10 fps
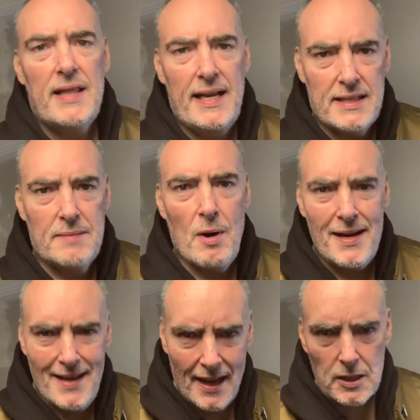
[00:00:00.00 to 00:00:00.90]
that's my
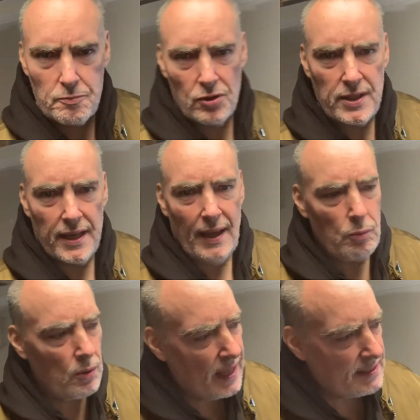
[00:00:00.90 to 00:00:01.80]
next project.
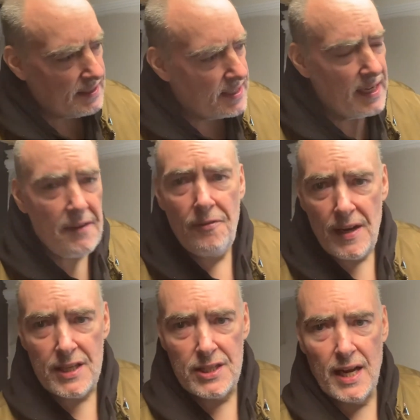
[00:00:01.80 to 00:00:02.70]
That's nearly
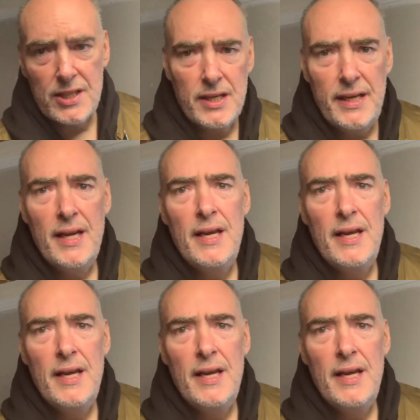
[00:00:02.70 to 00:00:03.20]
finished, actually.